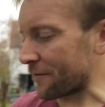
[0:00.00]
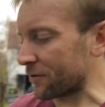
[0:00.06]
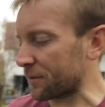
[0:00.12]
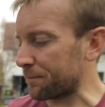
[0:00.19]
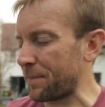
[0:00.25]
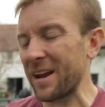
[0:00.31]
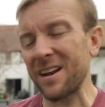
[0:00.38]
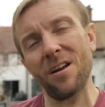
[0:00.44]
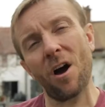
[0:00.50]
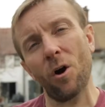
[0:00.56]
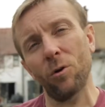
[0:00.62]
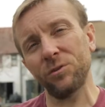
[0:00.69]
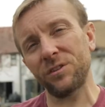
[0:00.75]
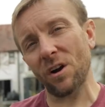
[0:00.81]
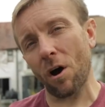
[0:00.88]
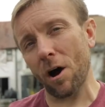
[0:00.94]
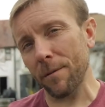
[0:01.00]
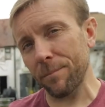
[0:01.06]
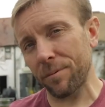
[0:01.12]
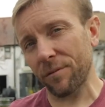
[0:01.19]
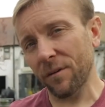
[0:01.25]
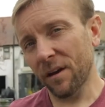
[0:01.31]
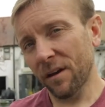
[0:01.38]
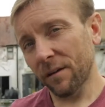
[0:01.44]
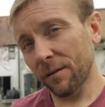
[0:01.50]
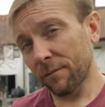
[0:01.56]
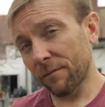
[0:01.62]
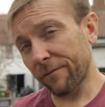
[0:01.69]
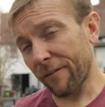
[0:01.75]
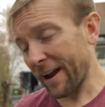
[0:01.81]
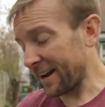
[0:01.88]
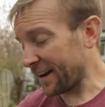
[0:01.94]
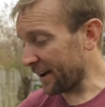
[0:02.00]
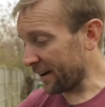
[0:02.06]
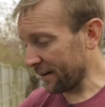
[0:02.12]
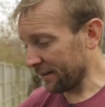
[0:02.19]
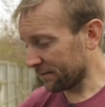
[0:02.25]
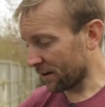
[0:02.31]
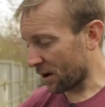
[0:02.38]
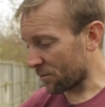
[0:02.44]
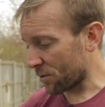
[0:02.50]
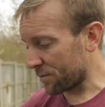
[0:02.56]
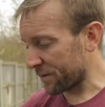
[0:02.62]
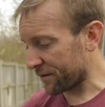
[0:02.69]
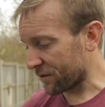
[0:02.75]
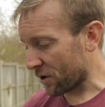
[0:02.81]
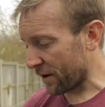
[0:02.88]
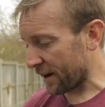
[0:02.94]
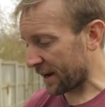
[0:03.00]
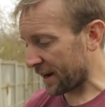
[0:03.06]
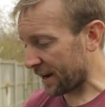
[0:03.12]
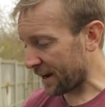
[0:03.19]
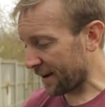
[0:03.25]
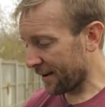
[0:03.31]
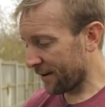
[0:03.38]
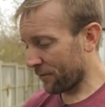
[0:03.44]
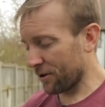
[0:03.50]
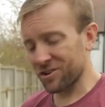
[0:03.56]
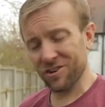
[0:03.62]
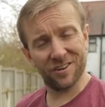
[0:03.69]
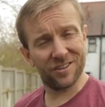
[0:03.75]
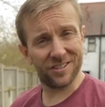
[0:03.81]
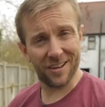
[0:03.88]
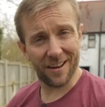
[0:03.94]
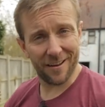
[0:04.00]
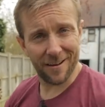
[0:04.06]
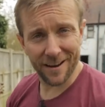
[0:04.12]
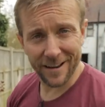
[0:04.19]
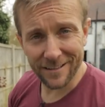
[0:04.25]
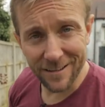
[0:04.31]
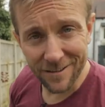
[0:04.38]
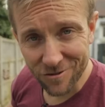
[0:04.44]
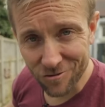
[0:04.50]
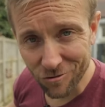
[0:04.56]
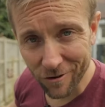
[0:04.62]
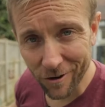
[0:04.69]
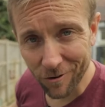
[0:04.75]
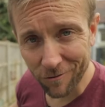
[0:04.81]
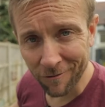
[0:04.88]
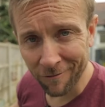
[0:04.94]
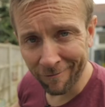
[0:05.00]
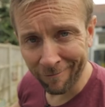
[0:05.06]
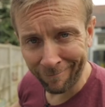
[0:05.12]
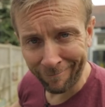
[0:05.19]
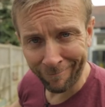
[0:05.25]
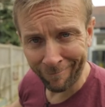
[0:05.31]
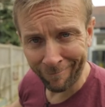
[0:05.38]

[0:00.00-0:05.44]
have a pinhole type failure like what we've got here, which I certainly didn't drill. And